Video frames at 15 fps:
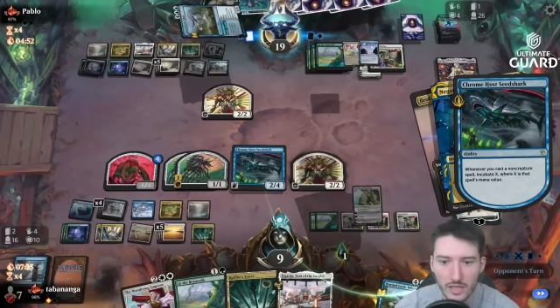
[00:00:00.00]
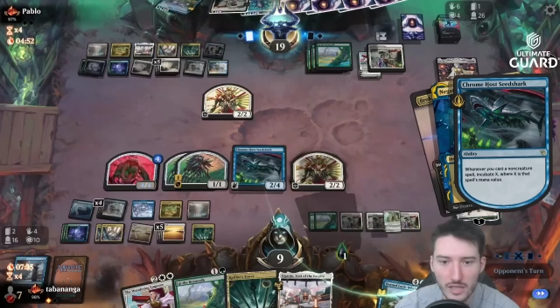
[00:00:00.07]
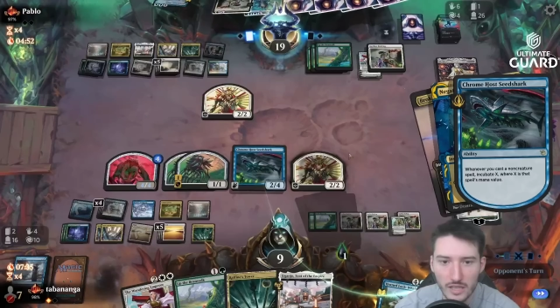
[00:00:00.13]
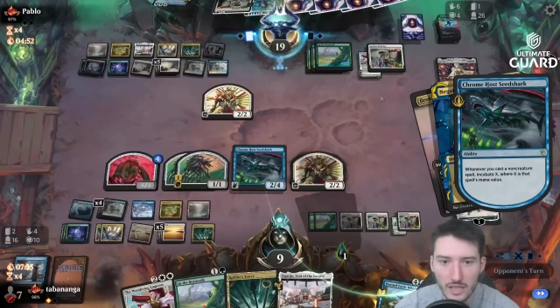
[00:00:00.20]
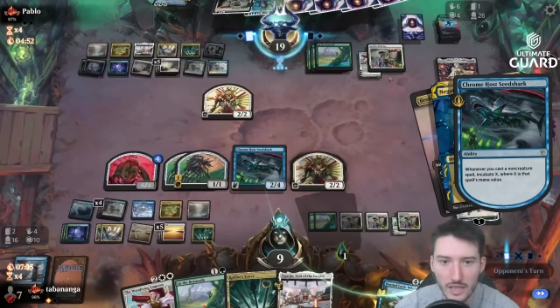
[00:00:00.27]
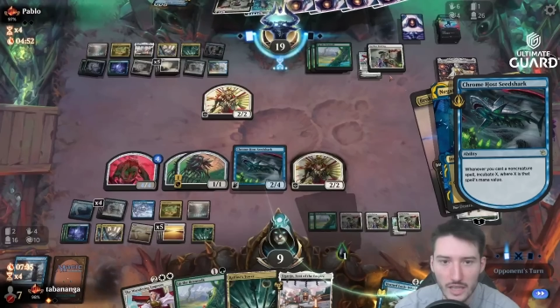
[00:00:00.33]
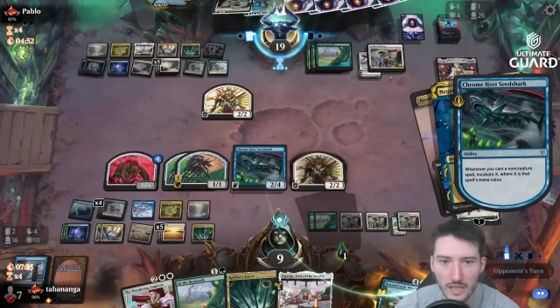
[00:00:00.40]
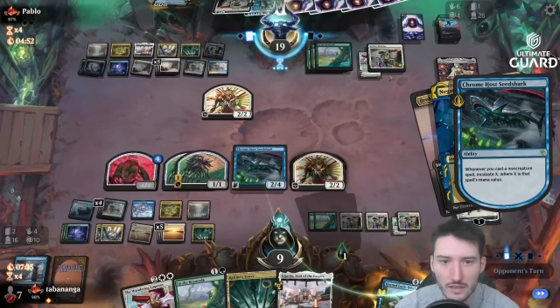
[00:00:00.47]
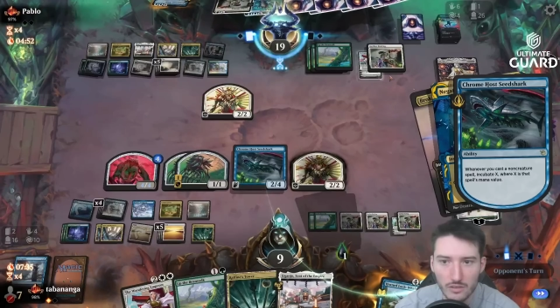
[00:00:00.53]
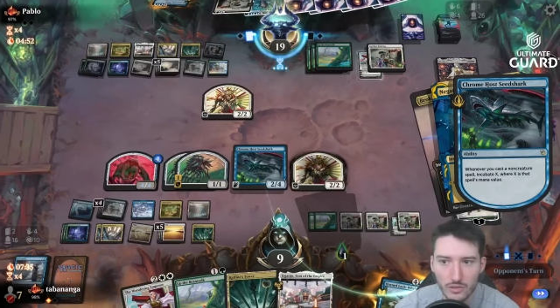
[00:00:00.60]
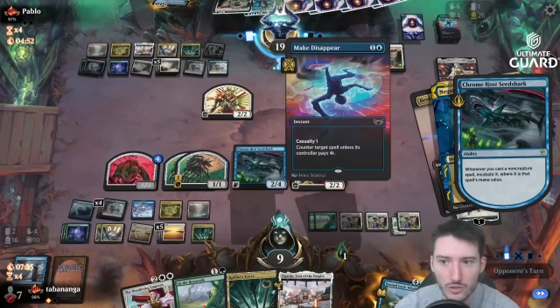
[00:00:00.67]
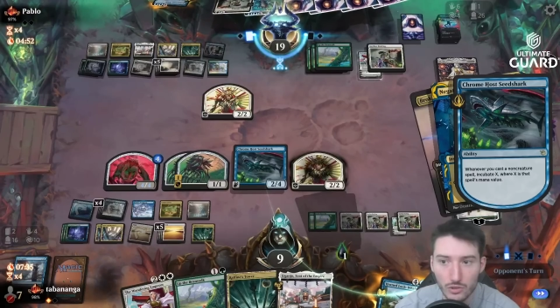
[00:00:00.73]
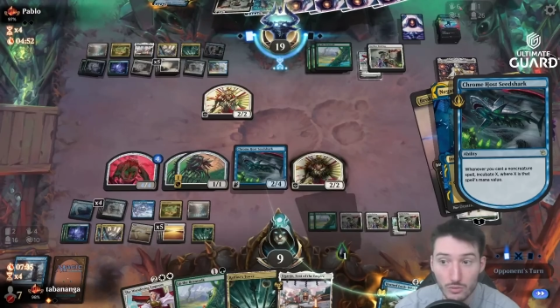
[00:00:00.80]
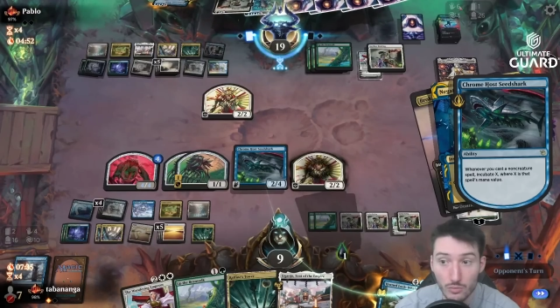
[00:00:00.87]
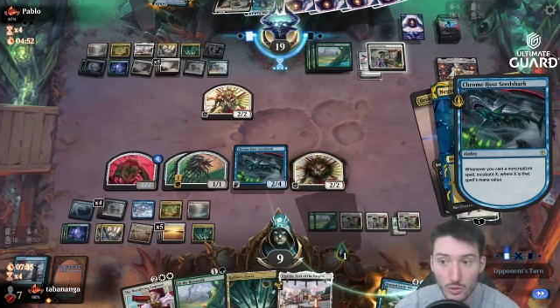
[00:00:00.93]
negate or
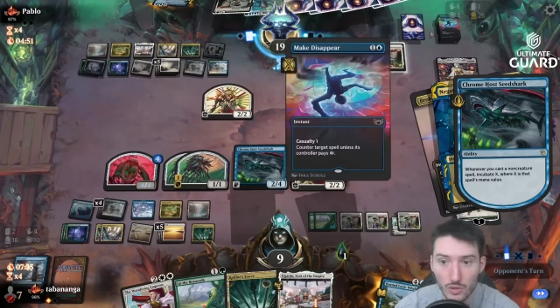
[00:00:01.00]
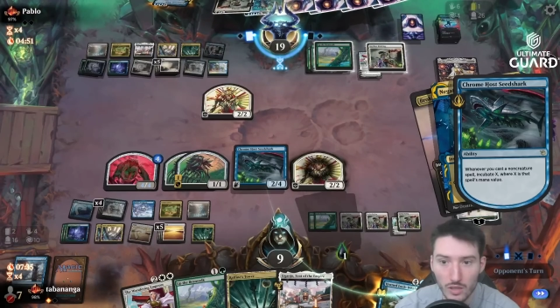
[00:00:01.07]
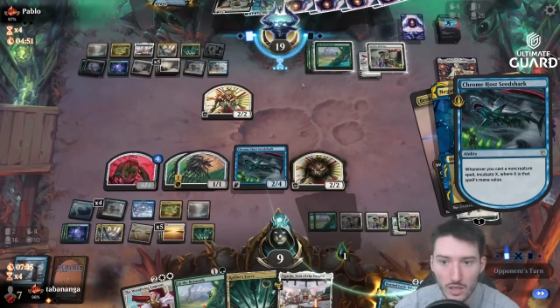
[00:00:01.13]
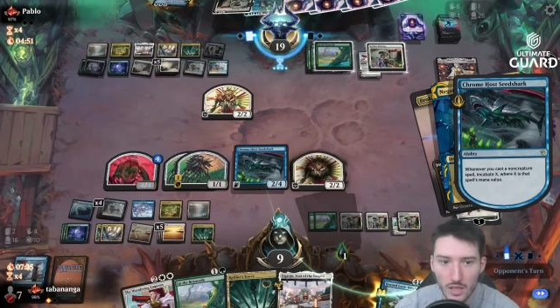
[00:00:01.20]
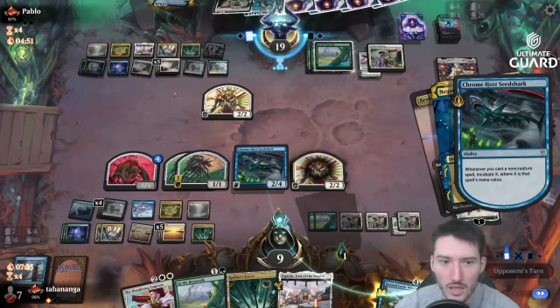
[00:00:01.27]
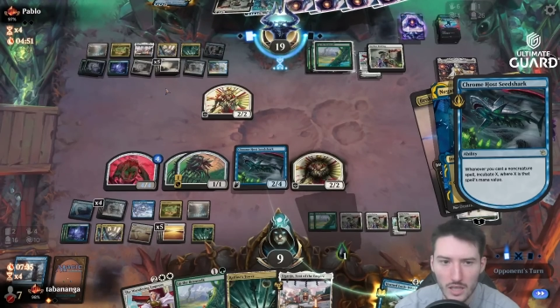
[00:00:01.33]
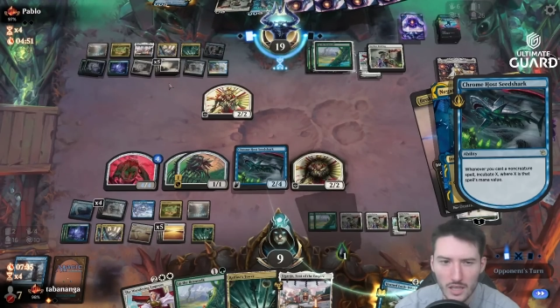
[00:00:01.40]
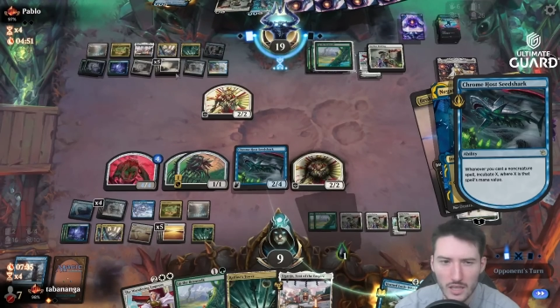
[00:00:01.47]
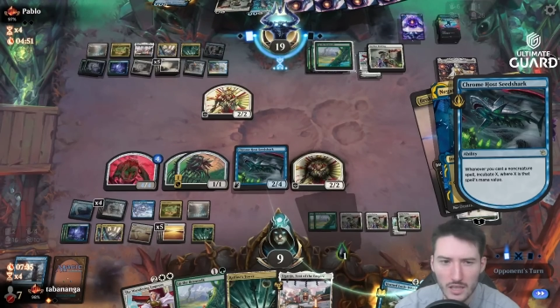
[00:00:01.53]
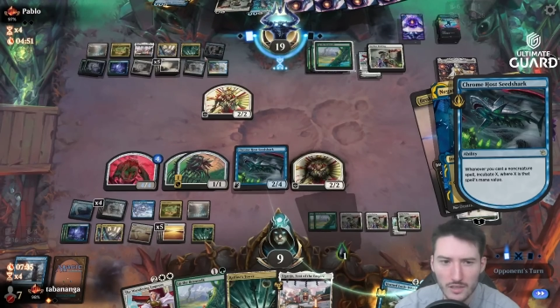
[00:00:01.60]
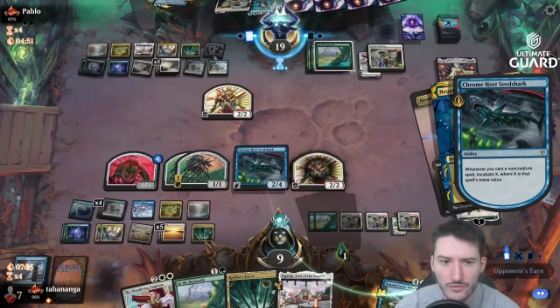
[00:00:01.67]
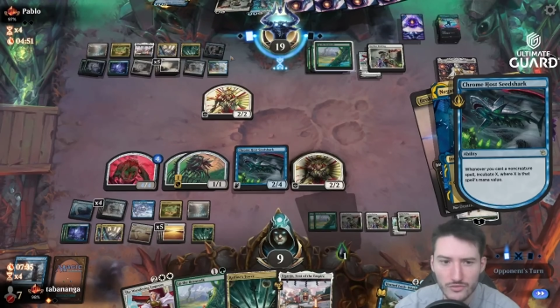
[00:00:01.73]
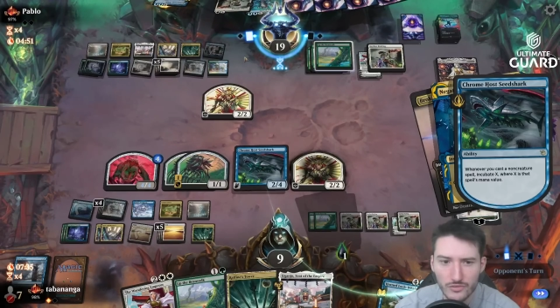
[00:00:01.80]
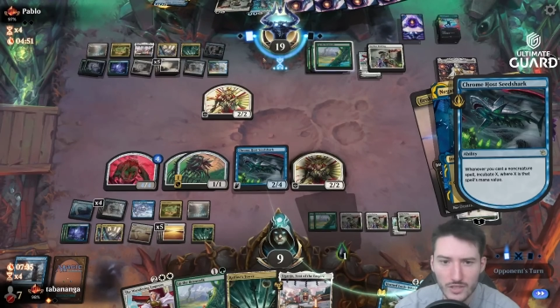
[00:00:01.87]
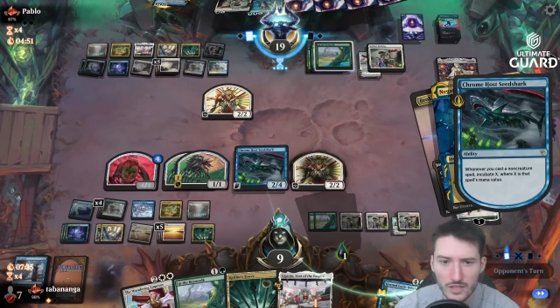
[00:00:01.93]
2 more.
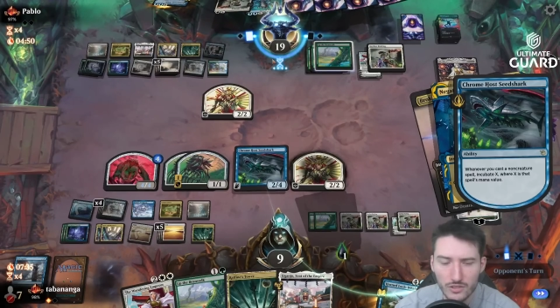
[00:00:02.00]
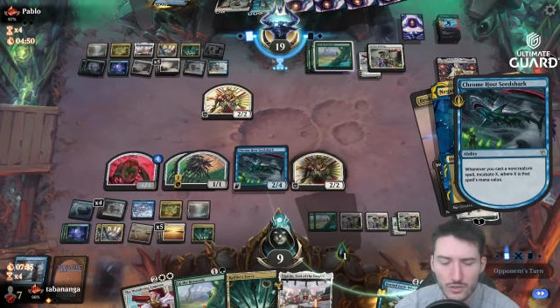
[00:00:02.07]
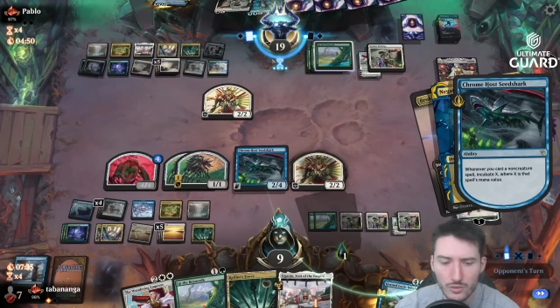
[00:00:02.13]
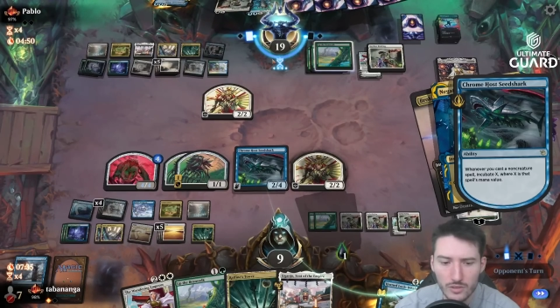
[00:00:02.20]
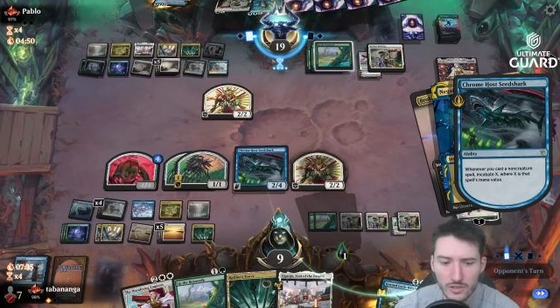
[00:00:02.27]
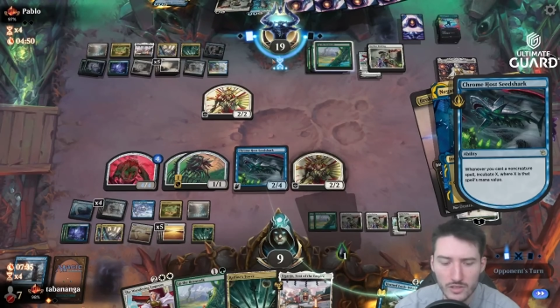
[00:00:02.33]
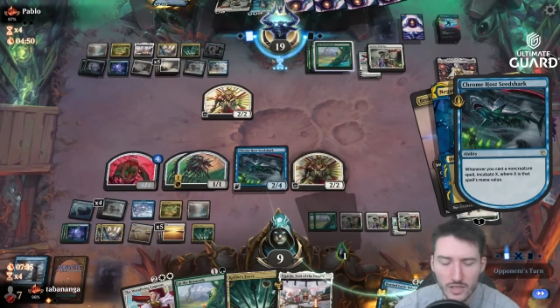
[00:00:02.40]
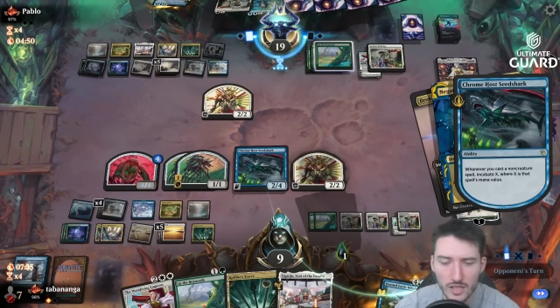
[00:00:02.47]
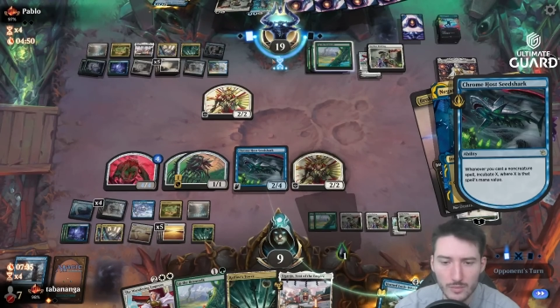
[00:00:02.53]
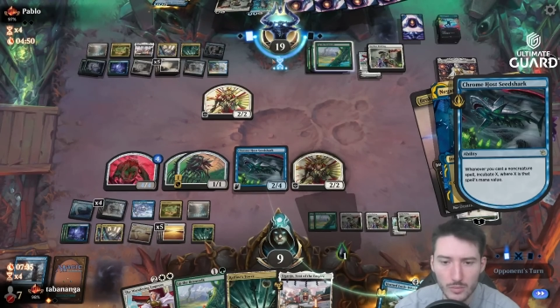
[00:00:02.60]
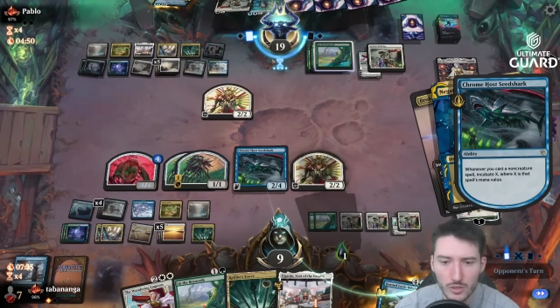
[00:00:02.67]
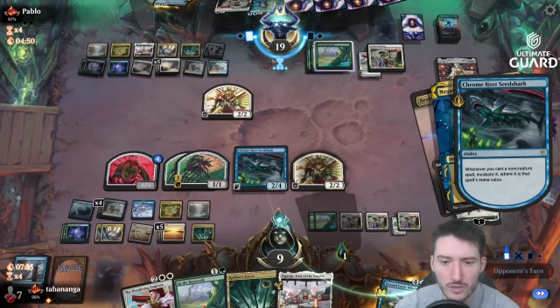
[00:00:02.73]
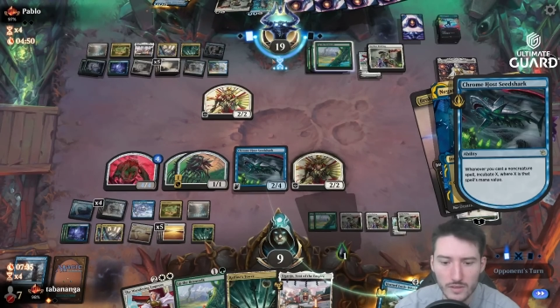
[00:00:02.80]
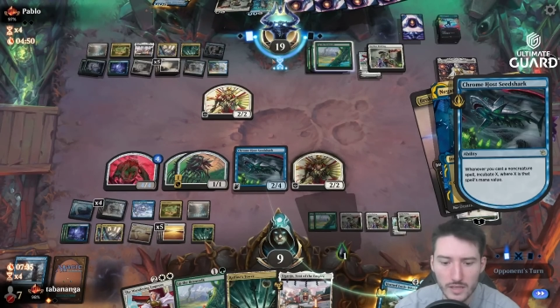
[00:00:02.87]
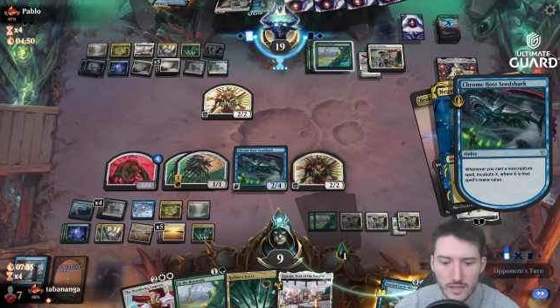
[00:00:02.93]
There's 2 in the
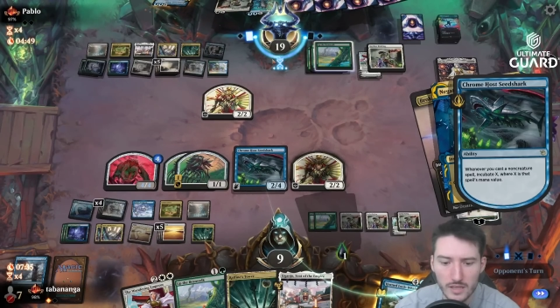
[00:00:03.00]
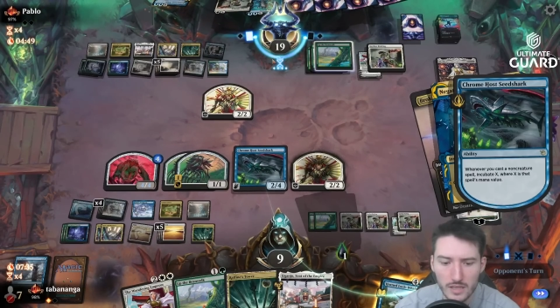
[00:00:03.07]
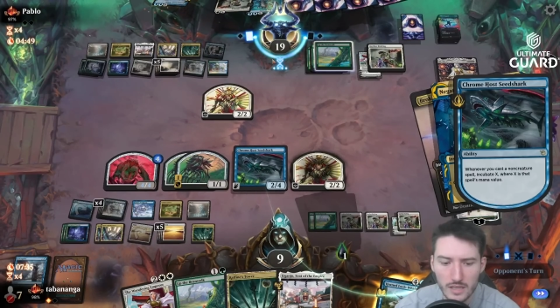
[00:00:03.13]
sideboard, right?